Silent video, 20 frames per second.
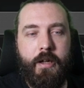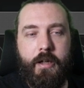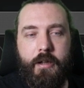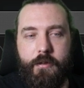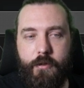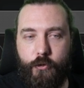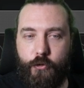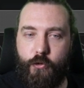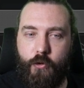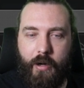
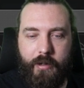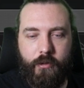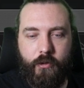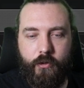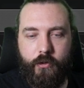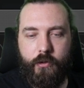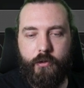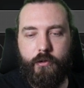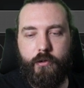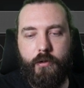The
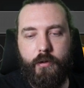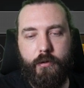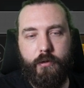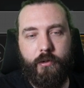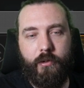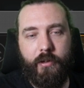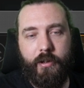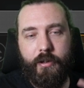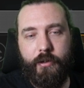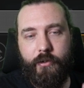strategy is
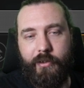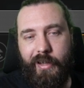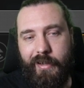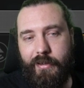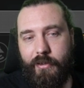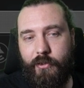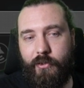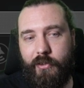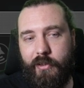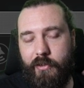useless, and
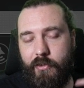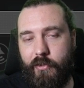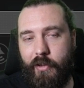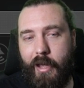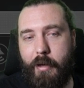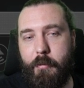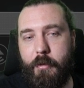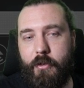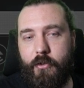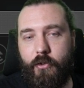the siege
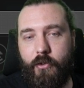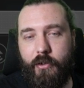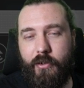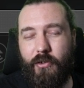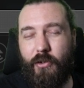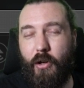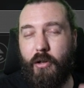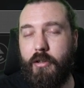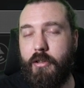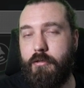damage
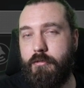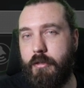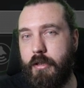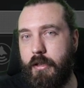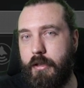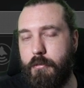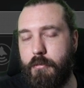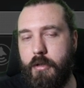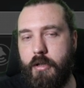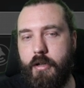is only
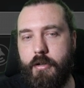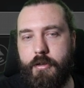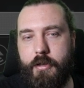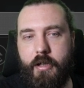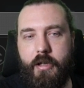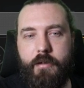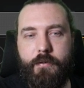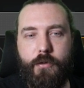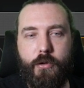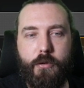really worth
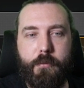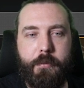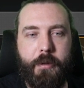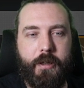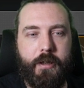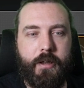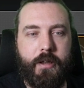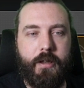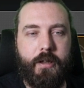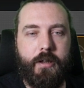it if you're
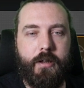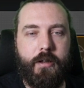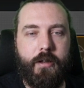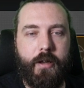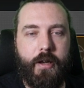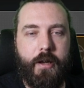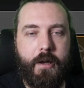picking